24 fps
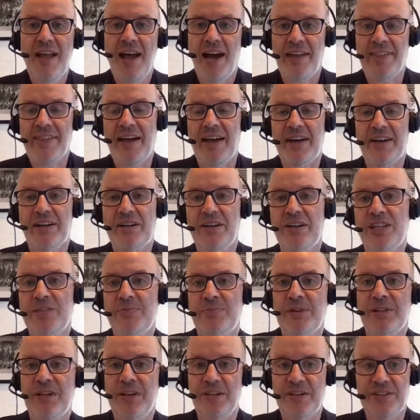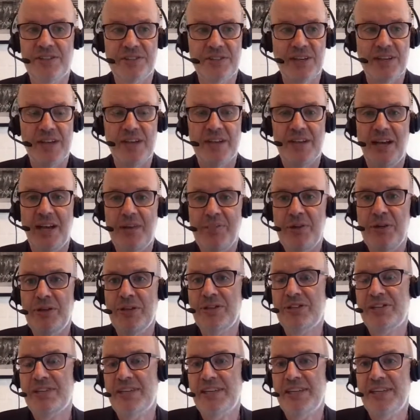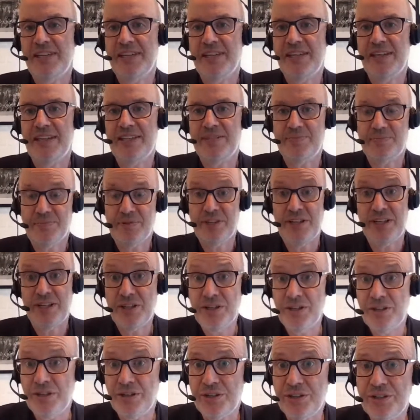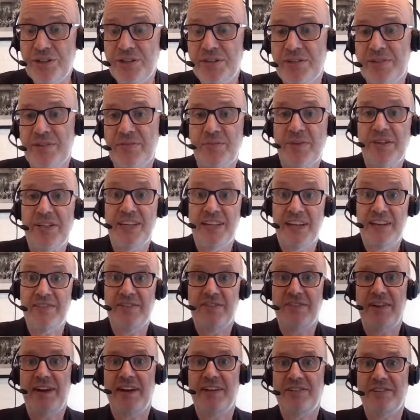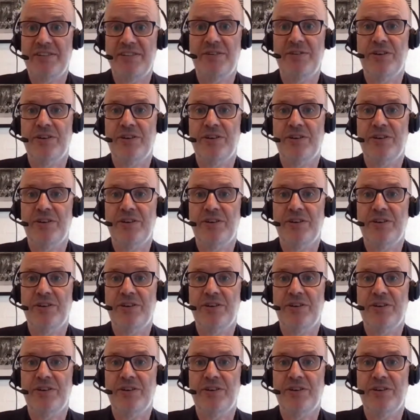and that occurs because immunity is pretty good when you get infected.